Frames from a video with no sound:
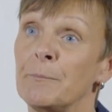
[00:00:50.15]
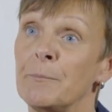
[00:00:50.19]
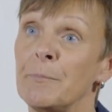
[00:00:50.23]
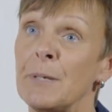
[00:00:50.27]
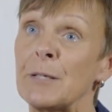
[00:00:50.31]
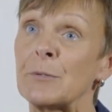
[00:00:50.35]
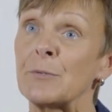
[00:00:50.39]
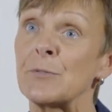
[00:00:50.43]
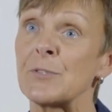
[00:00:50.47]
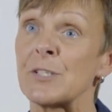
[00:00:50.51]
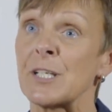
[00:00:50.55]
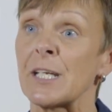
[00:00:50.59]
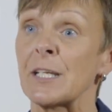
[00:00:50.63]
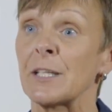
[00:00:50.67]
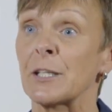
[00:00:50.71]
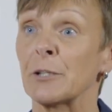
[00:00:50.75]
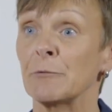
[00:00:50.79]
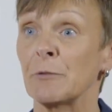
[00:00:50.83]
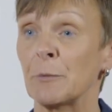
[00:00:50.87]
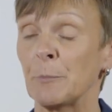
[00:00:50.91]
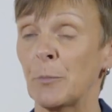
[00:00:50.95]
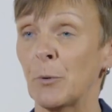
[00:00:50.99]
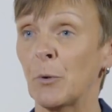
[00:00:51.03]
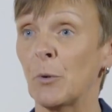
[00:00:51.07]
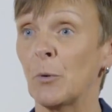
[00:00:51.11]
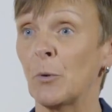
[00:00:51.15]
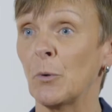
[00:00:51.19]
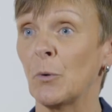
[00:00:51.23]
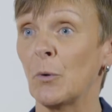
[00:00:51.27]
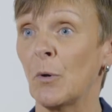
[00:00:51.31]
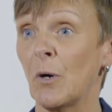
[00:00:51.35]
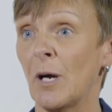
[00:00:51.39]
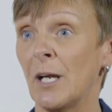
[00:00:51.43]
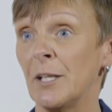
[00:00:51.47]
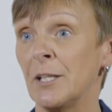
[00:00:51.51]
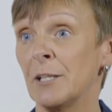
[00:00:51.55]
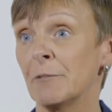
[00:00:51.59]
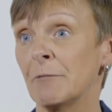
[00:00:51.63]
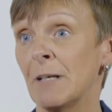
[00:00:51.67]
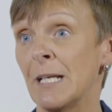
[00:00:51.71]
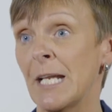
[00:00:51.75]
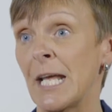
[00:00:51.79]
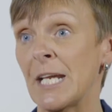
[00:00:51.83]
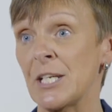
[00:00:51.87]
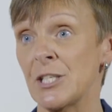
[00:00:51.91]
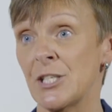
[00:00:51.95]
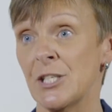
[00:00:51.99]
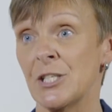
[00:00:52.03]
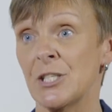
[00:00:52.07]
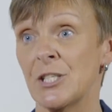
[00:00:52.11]
building the rapport and the
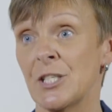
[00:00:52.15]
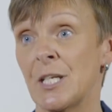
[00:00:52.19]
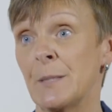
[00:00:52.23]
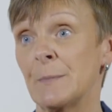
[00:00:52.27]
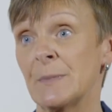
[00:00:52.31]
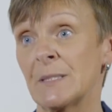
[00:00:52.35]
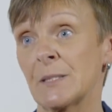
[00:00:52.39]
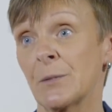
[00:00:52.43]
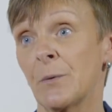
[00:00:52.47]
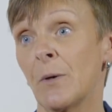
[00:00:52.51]
relationships